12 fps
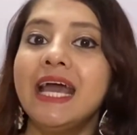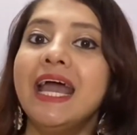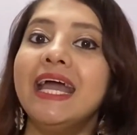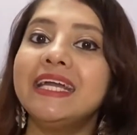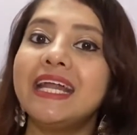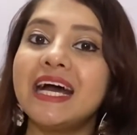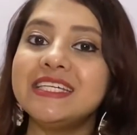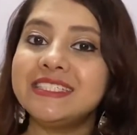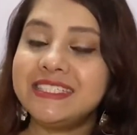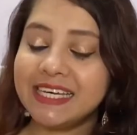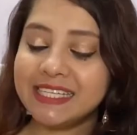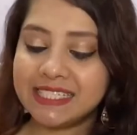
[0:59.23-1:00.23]
It has
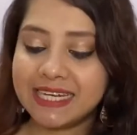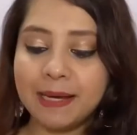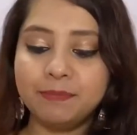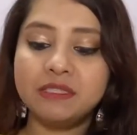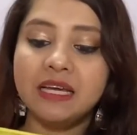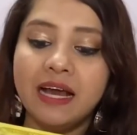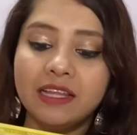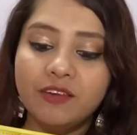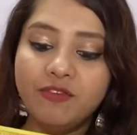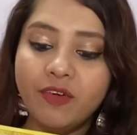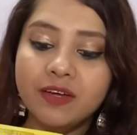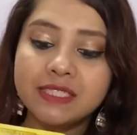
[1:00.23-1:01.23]
6 steps. The
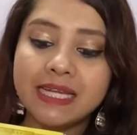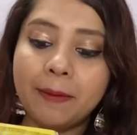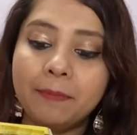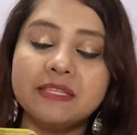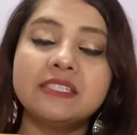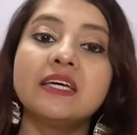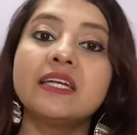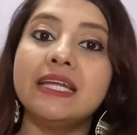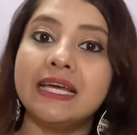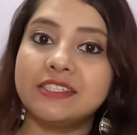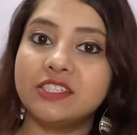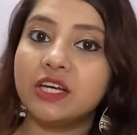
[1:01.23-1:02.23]
first step is the
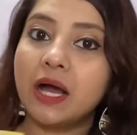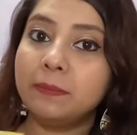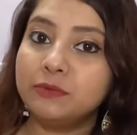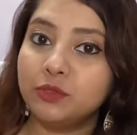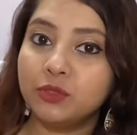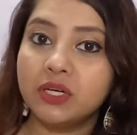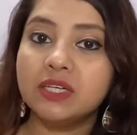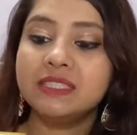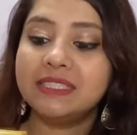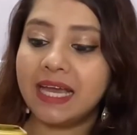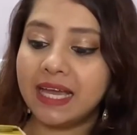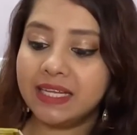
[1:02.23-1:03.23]
cleanser cum toner.
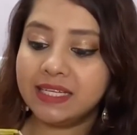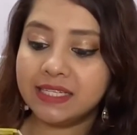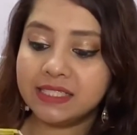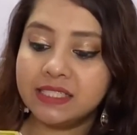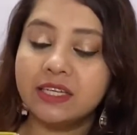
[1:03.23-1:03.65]
Second is the